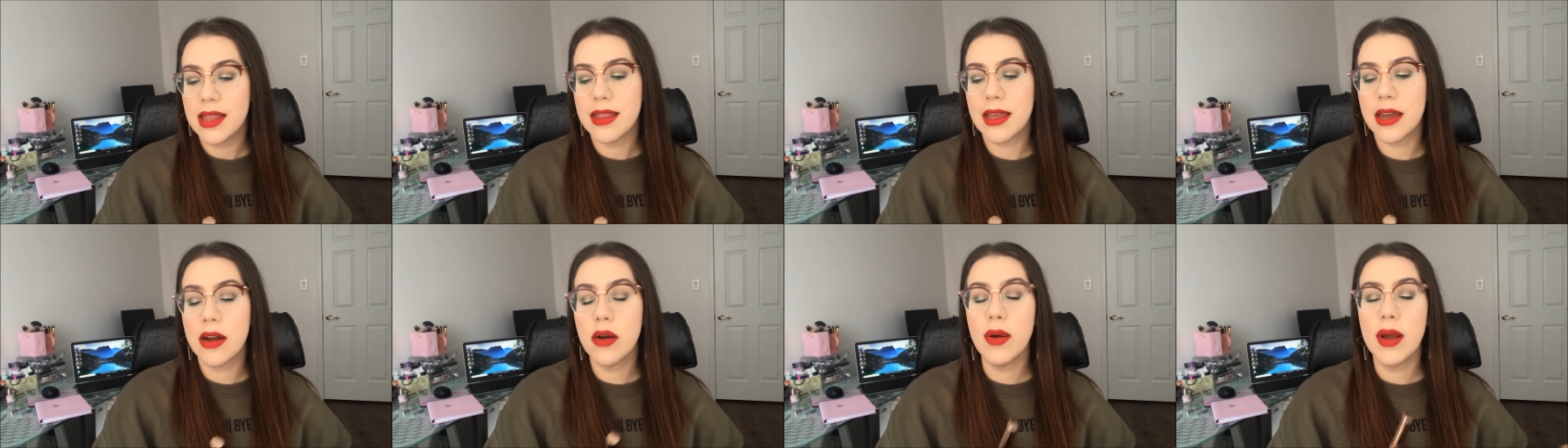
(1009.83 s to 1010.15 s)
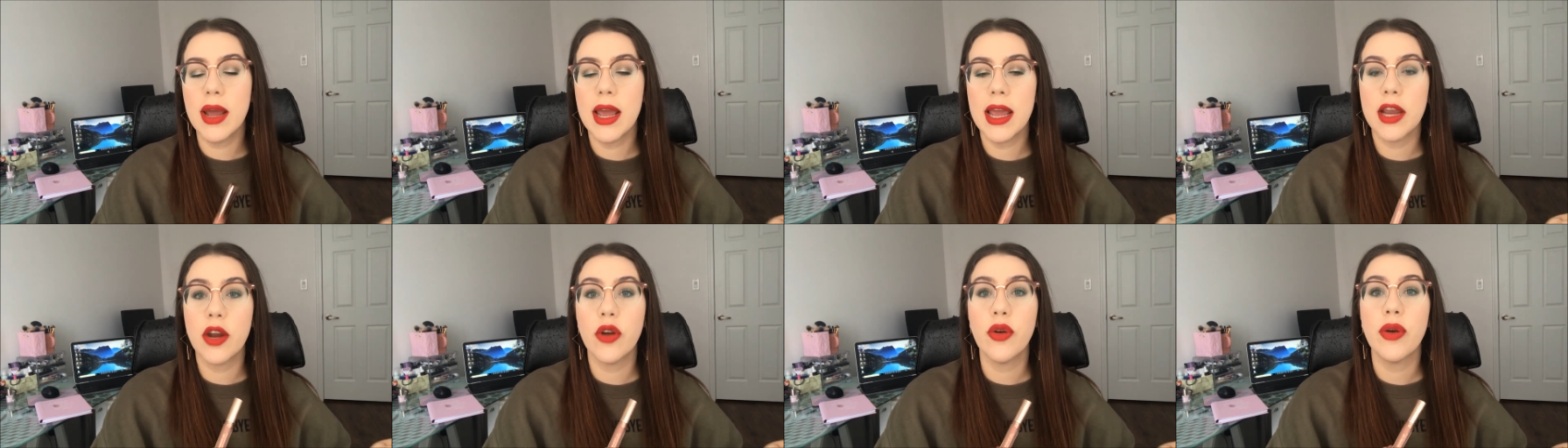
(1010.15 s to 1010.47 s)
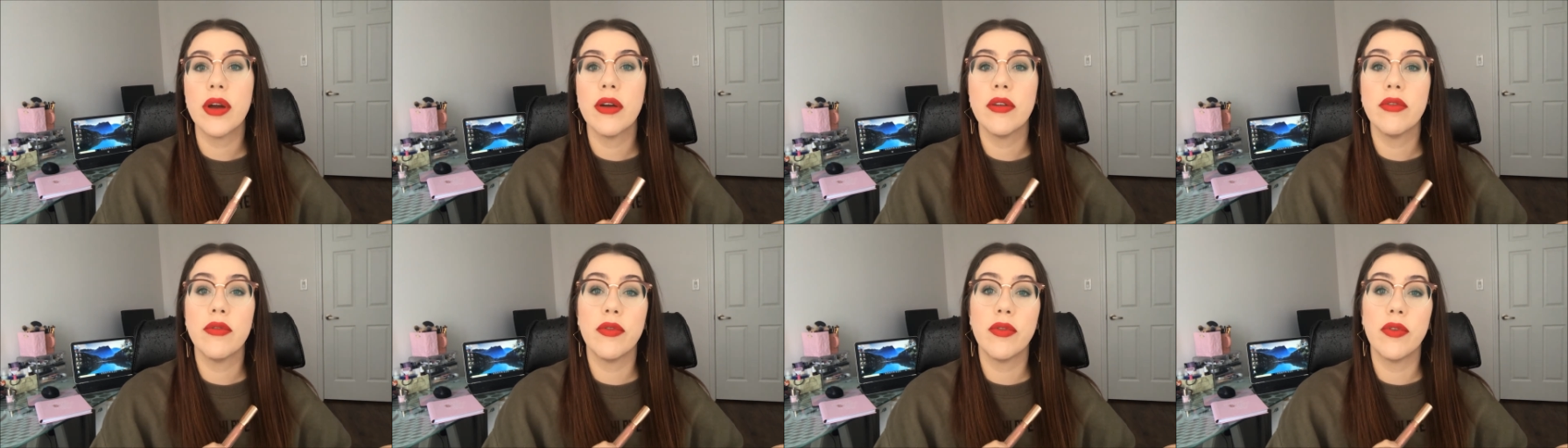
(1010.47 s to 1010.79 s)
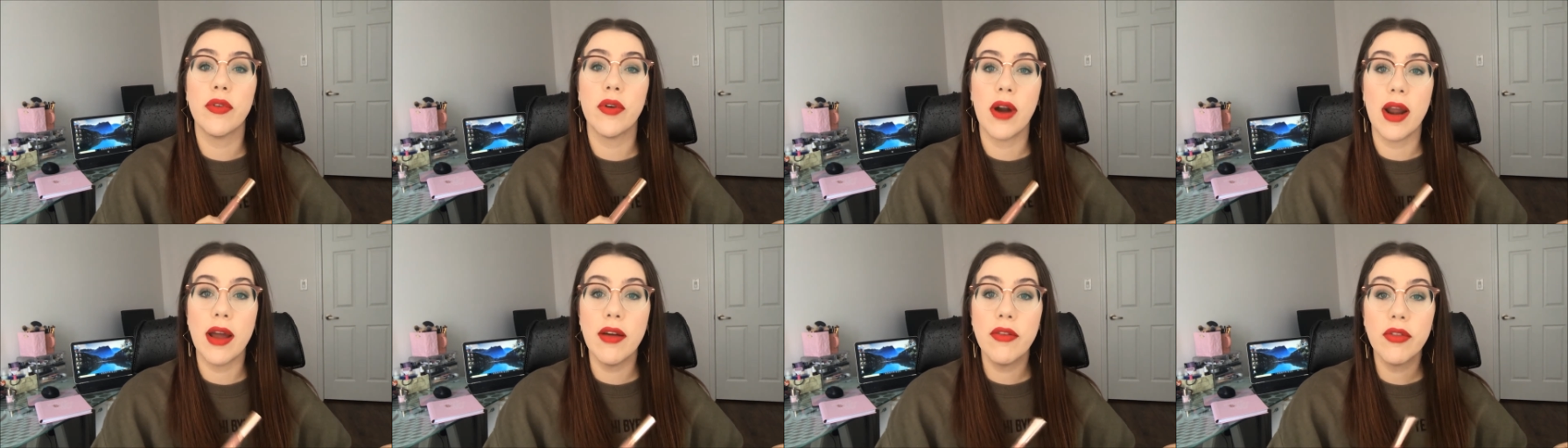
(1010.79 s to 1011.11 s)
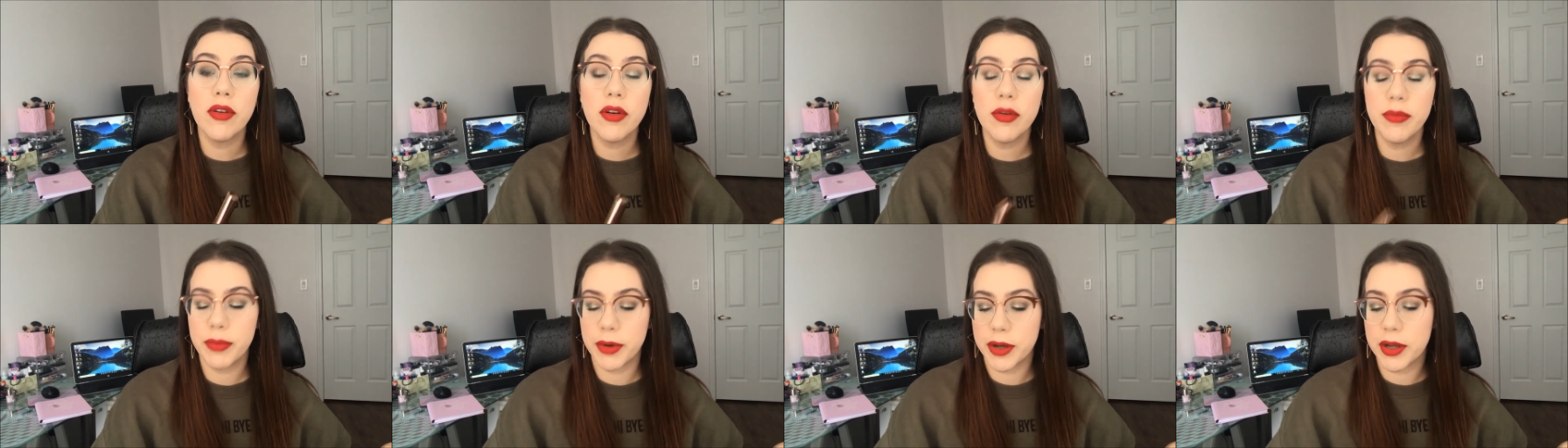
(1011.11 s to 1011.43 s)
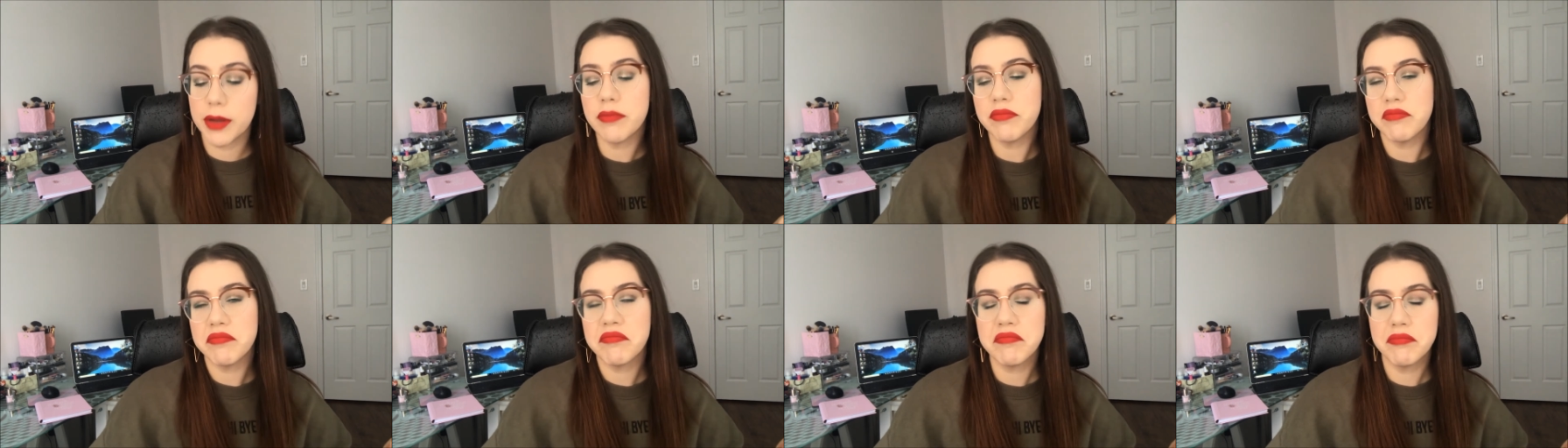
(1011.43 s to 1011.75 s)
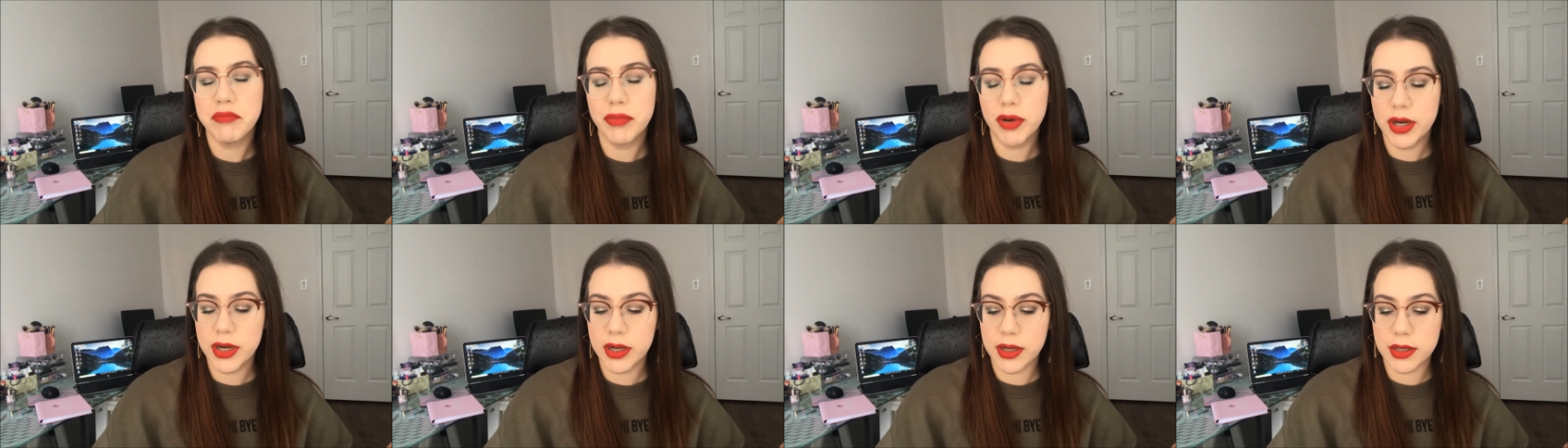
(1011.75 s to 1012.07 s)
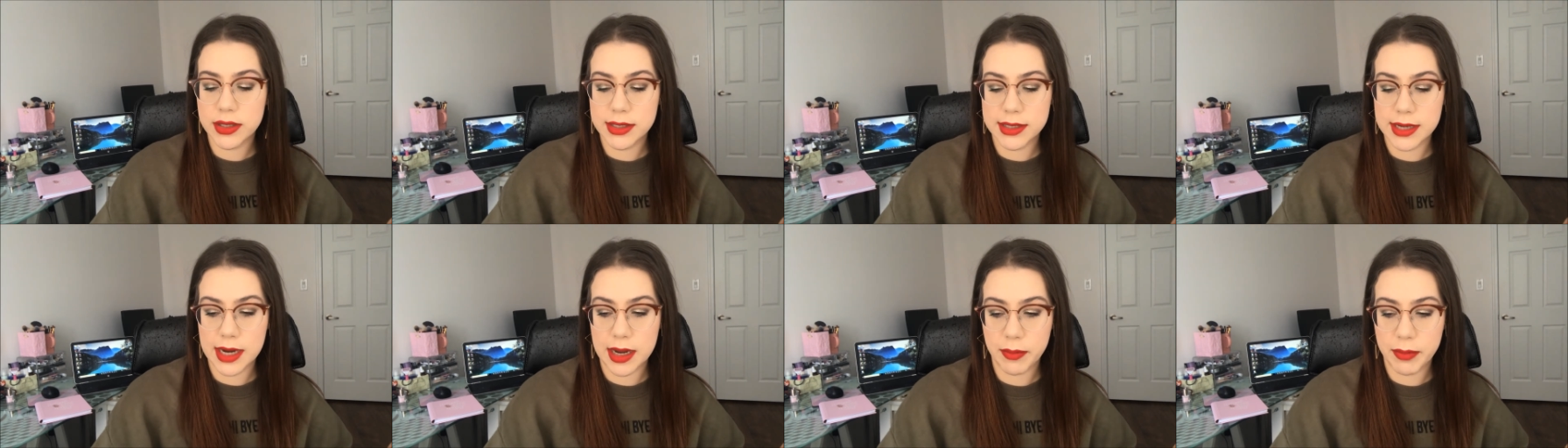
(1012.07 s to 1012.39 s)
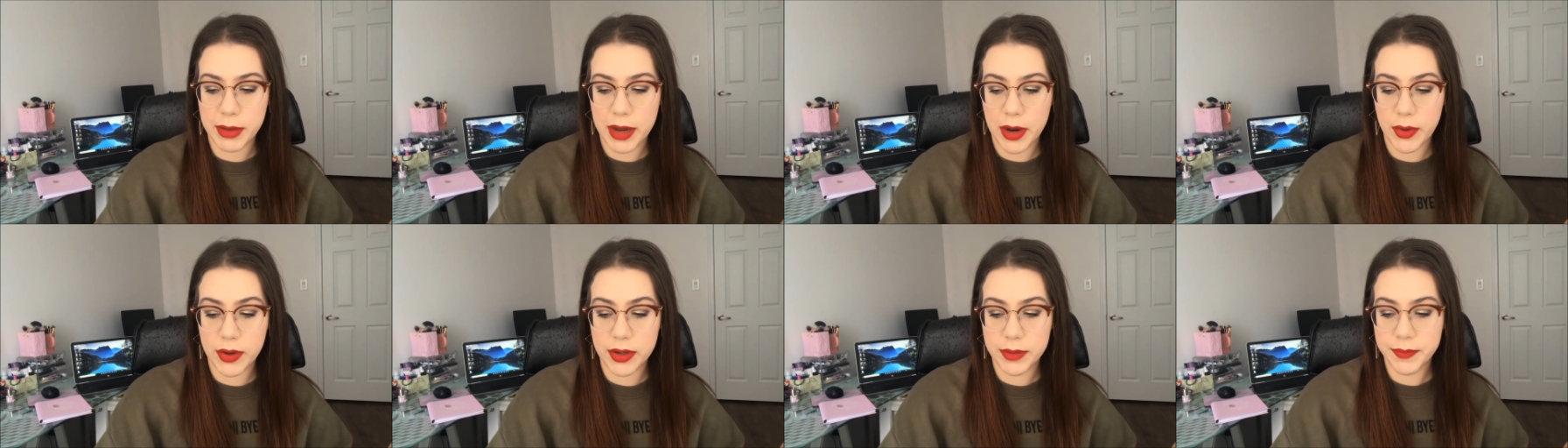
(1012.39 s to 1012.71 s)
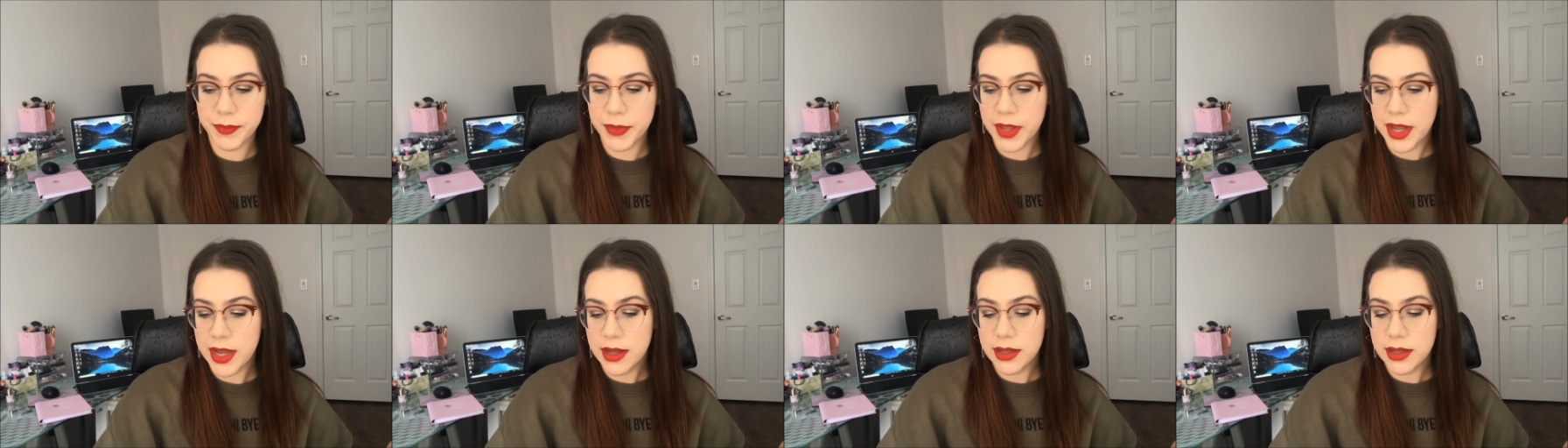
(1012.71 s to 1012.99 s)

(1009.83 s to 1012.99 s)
They don't hang around forever, but pretty good staying power.